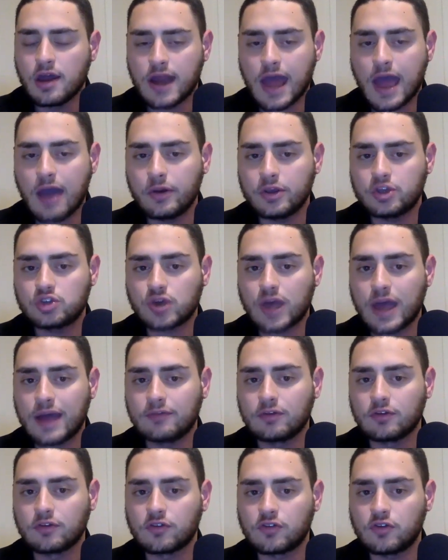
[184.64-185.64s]
Now he
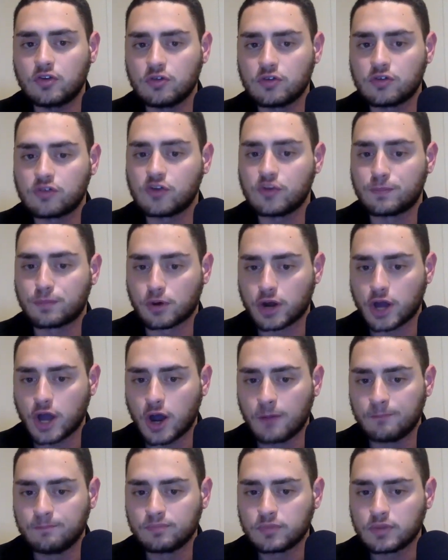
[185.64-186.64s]
travels to the
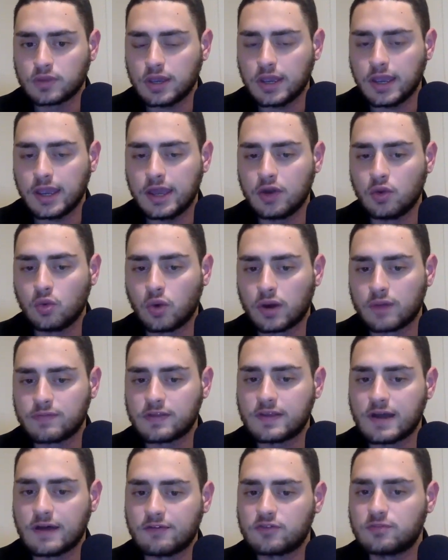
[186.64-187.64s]
Superdome in one of the
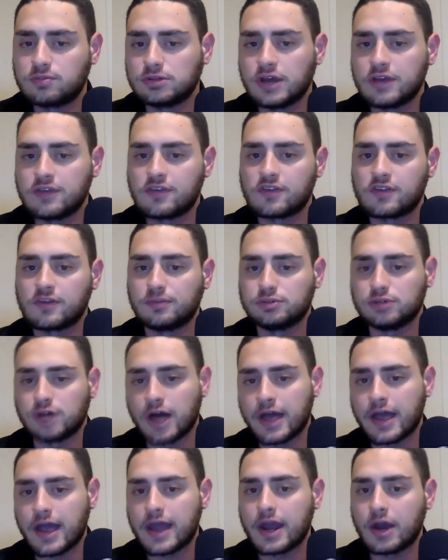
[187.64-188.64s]
toughest places to
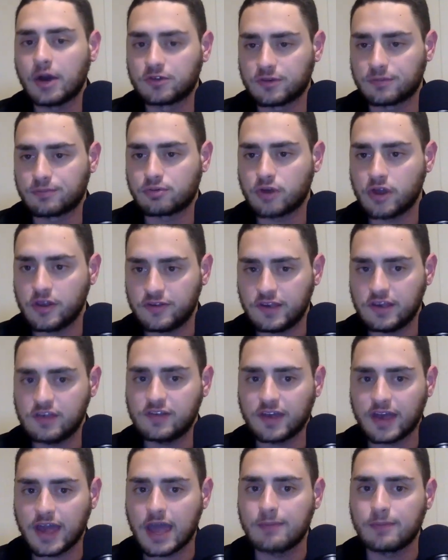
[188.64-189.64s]
play. I know it's a
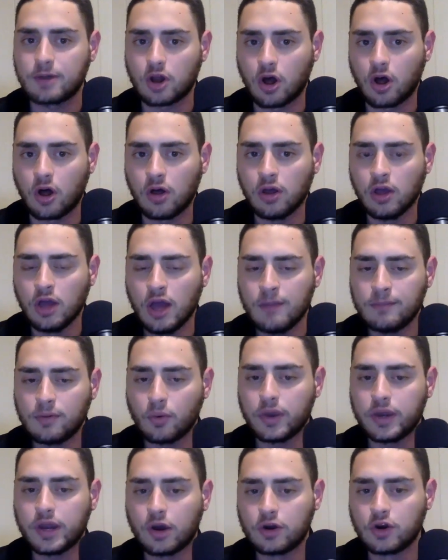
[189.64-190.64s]
preseason game and all, but
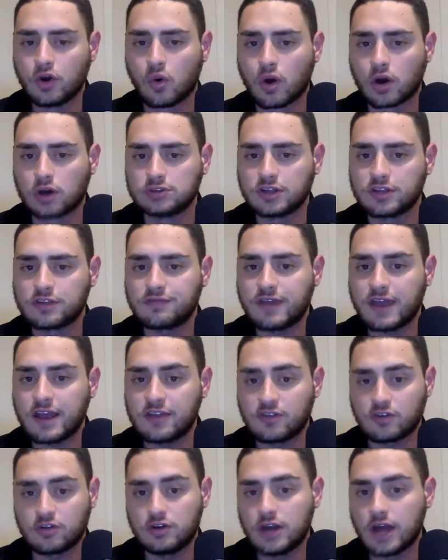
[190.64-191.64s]
we know New Orleans
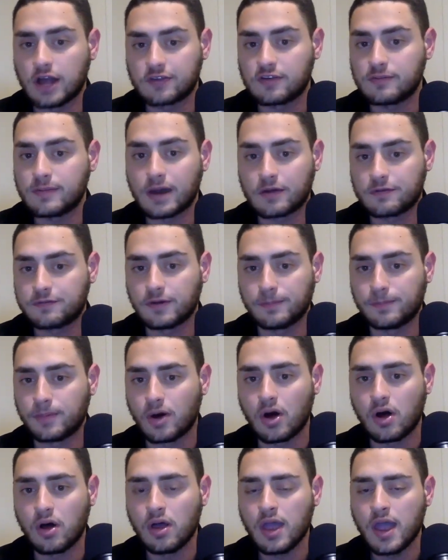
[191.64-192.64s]
fans are nuts about
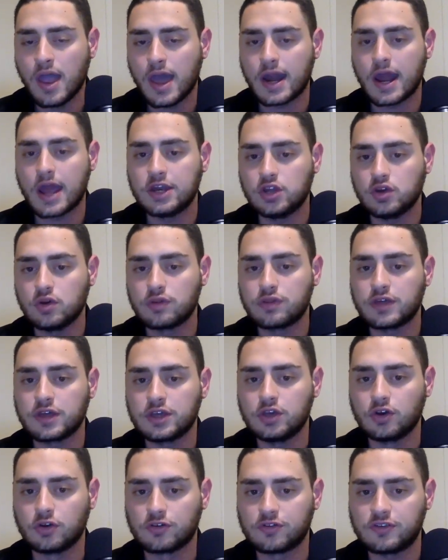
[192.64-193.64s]
football, and I do think
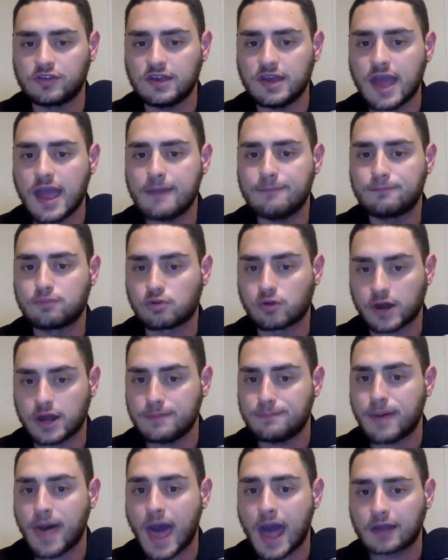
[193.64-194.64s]
you'll see a pretty
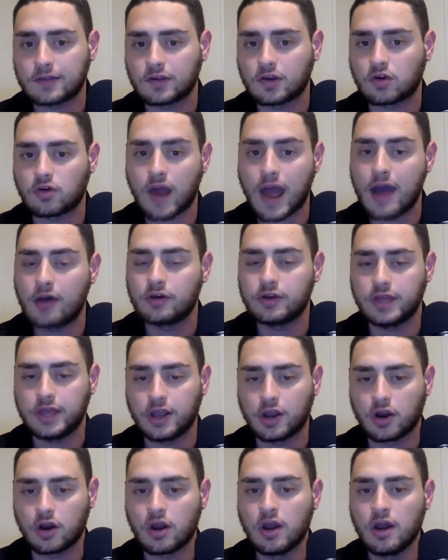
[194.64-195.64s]
packed crowd
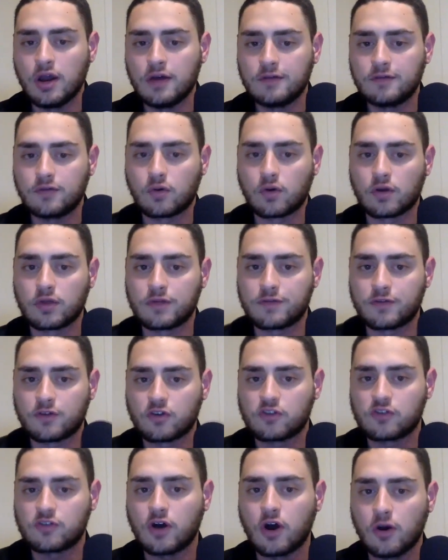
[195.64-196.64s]
here for the
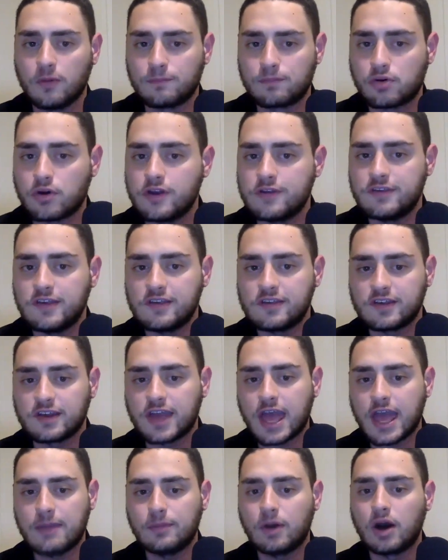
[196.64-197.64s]
first home preseason
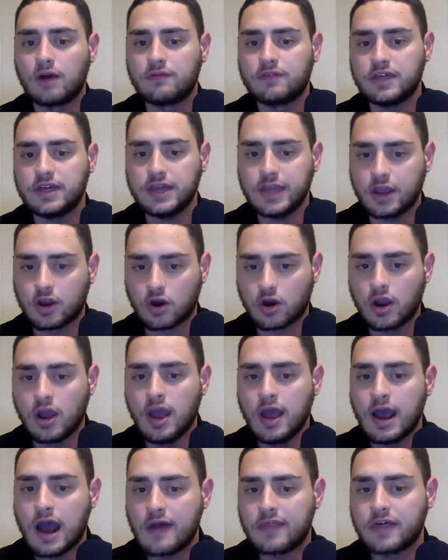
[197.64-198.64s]
game of the year.
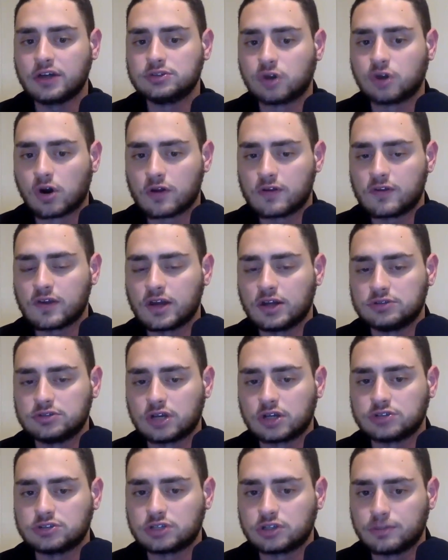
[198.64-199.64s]
I think Lawrence is going to
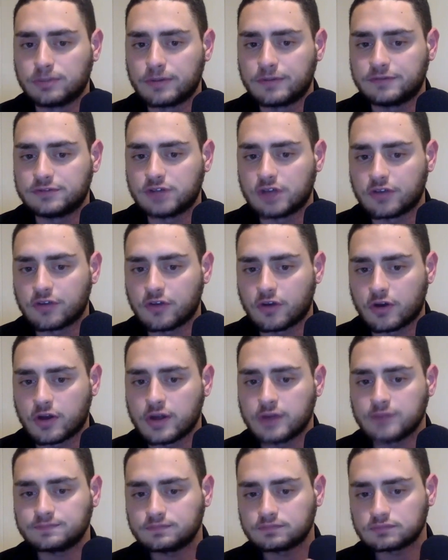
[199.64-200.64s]
look a little bit flustered.
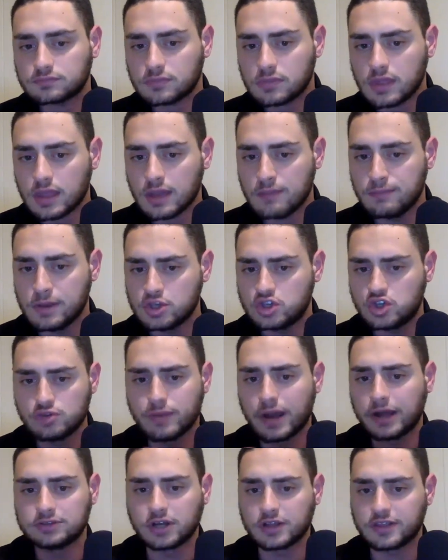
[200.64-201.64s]
Minshew
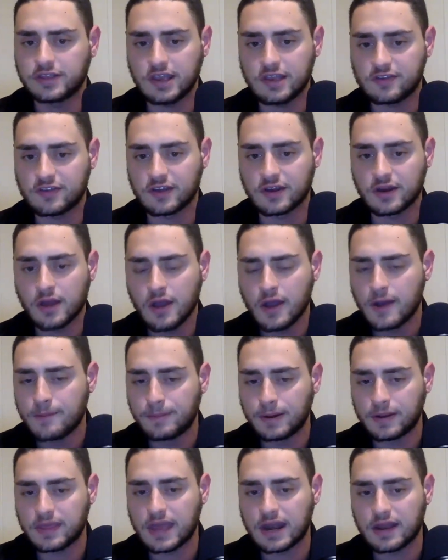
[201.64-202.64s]
might look decent,
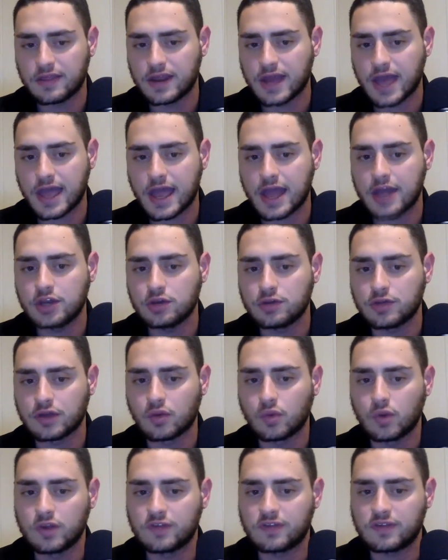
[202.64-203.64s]
but at the end of the day, I do
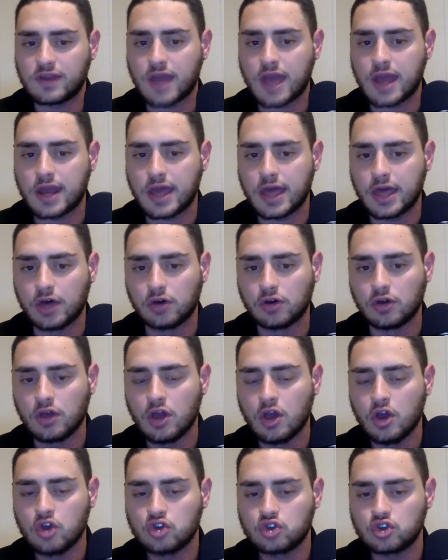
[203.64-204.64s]
think Winston and Hill
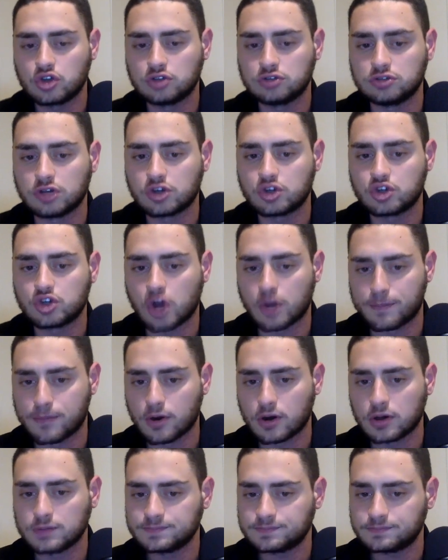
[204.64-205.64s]
should look sharper.